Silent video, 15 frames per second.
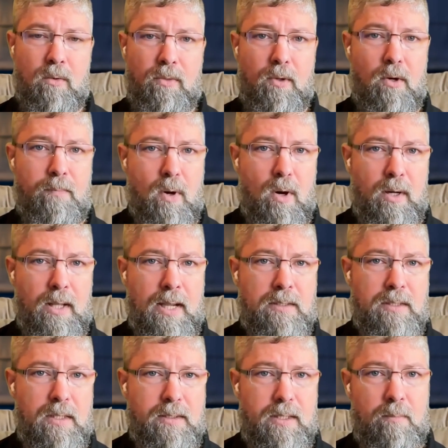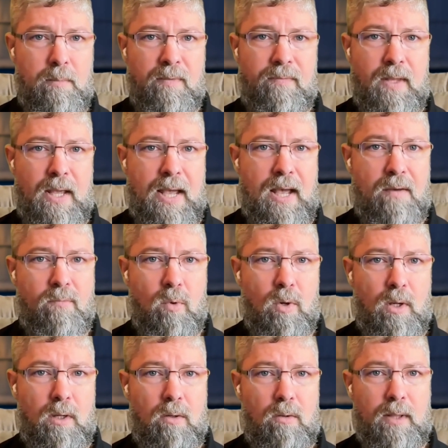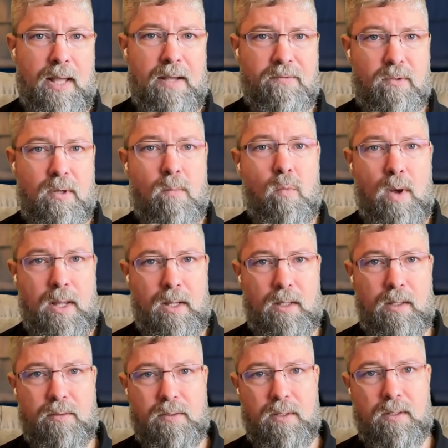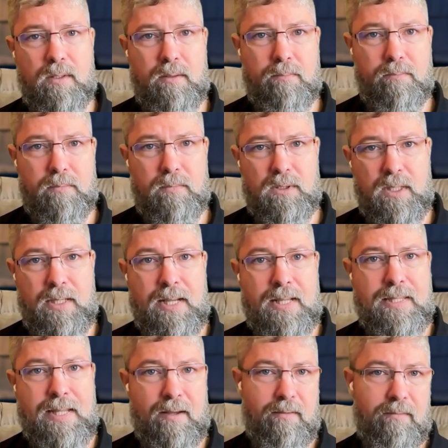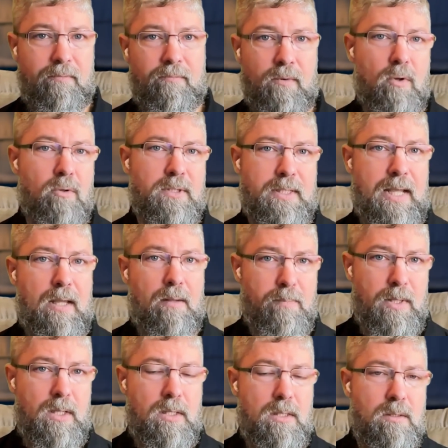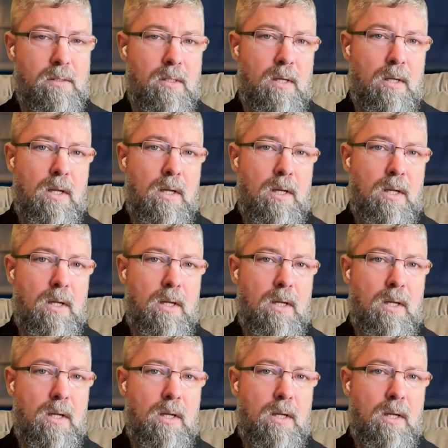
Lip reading: third party IT team if they have one or they have some way to get that vuln scan piece.